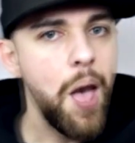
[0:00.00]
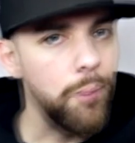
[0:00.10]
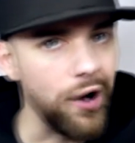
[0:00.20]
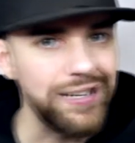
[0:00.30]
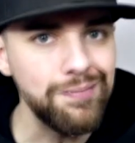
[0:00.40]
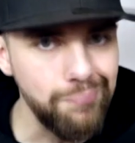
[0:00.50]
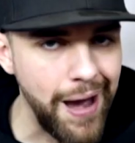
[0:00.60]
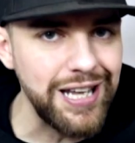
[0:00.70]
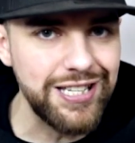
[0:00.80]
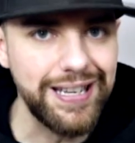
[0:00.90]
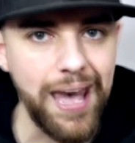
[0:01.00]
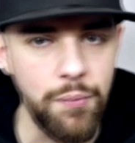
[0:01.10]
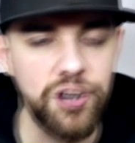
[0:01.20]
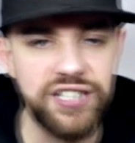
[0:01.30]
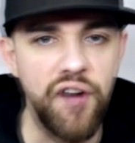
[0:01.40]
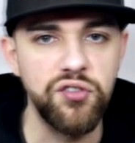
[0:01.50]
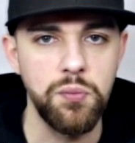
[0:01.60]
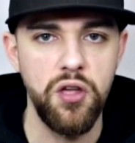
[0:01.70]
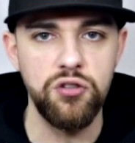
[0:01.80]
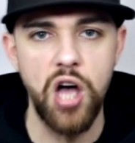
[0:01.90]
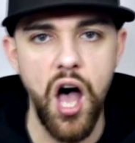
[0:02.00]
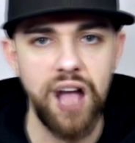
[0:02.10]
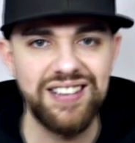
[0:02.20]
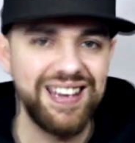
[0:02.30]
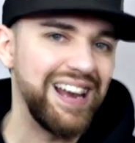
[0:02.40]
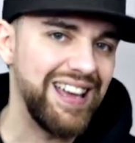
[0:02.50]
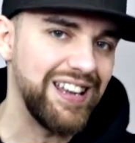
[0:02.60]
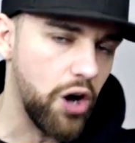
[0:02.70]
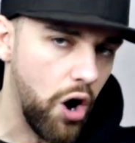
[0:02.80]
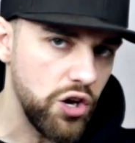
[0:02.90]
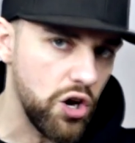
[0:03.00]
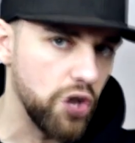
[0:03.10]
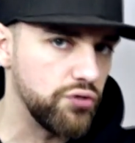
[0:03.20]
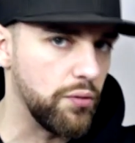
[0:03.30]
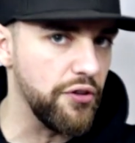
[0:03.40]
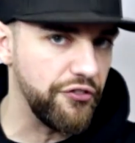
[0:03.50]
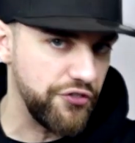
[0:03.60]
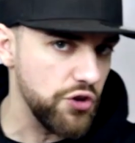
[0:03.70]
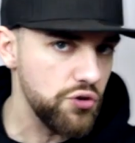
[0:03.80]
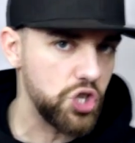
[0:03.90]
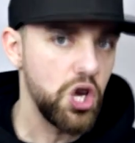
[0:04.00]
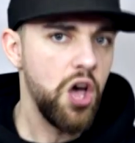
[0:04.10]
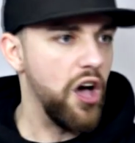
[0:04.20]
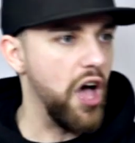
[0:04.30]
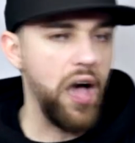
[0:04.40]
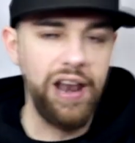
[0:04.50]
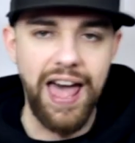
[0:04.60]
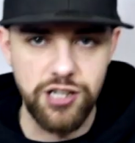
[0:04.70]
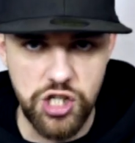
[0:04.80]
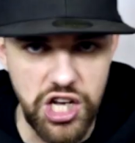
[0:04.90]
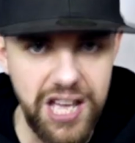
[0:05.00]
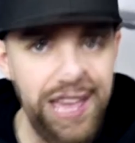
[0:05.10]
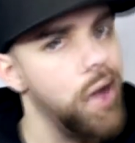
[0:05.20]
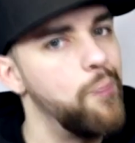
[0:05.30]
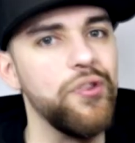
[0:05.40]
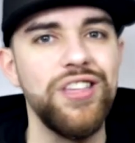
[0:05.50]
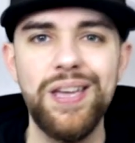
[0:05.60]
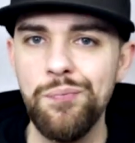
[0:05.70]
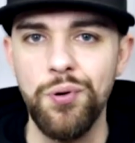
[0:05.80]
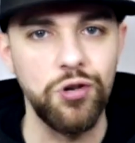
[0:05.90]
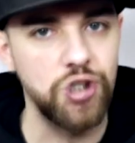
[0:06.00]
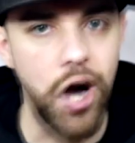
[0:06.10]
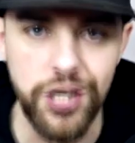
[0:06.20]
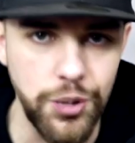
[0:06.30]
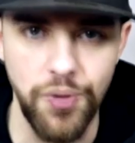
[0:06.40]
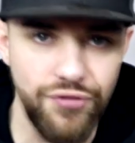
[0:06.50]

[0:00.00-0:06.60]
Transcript: but I did manage to get myself some of those articulated icons from the Fuchsia uh, last year, but the import charges were